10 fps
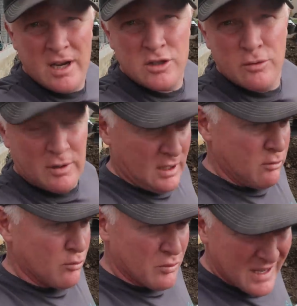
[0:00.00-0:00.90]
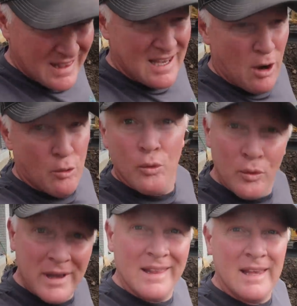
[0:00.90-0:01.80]
Nature really, really,
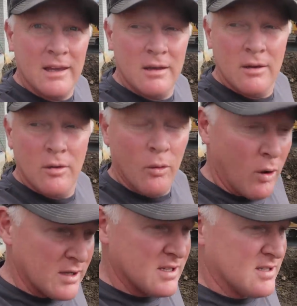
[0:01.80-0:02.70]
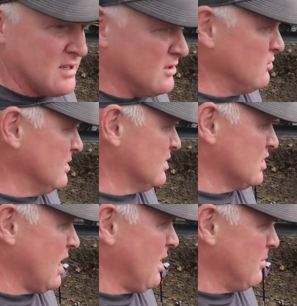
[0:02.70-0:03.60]
really wants us to do this
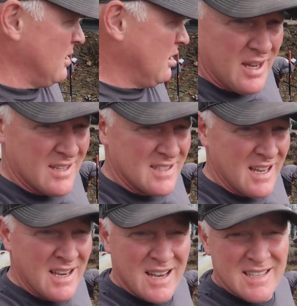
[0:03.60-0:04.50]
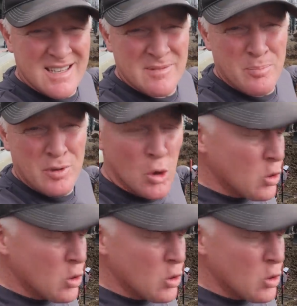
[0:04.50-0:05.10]
job because it is as